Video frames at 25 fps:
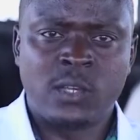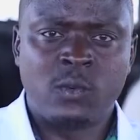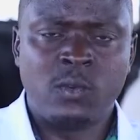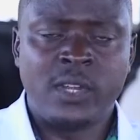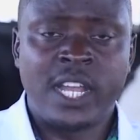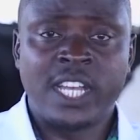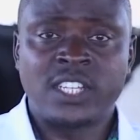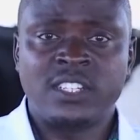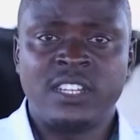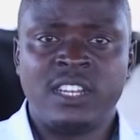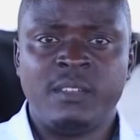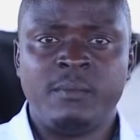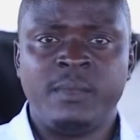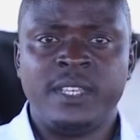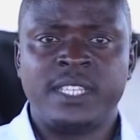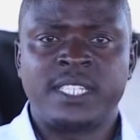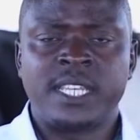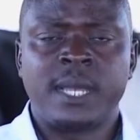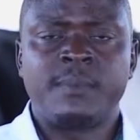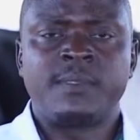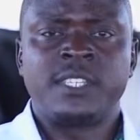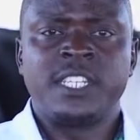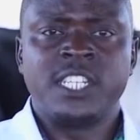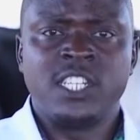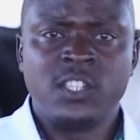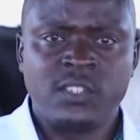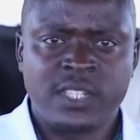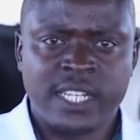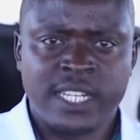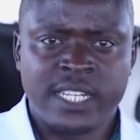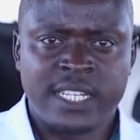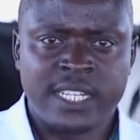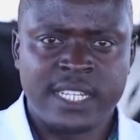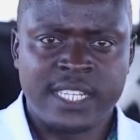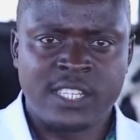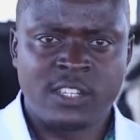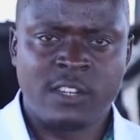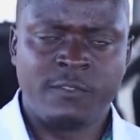could actually be substituted?
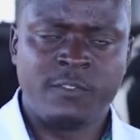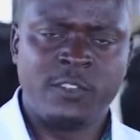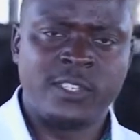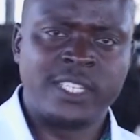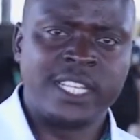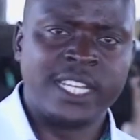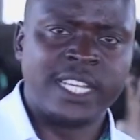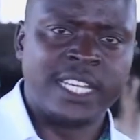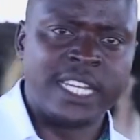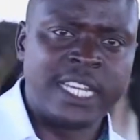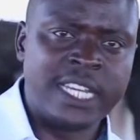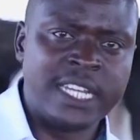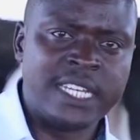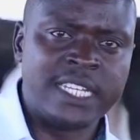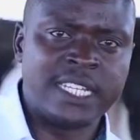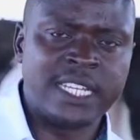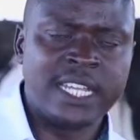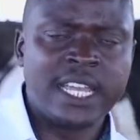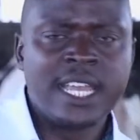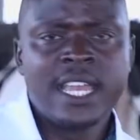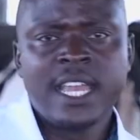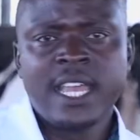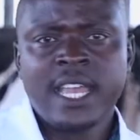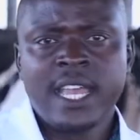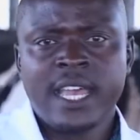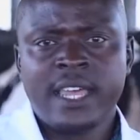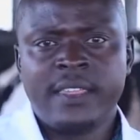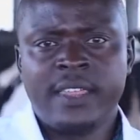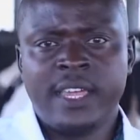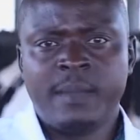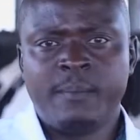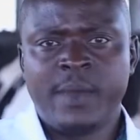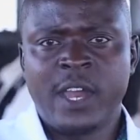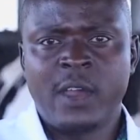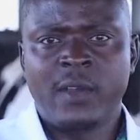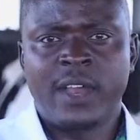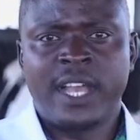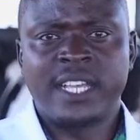Instead of using grid, then
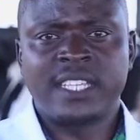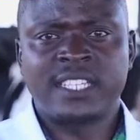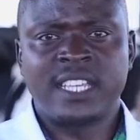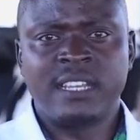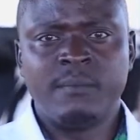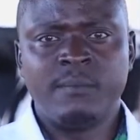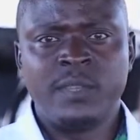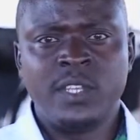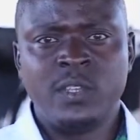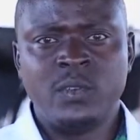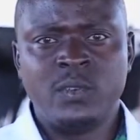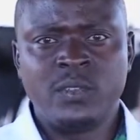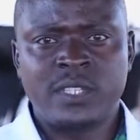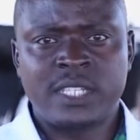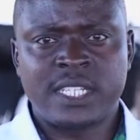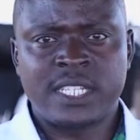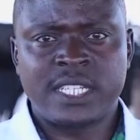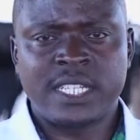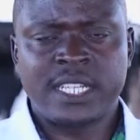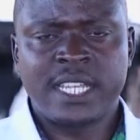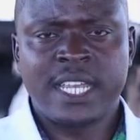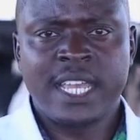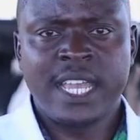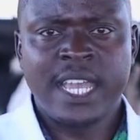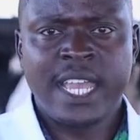biogas can be used?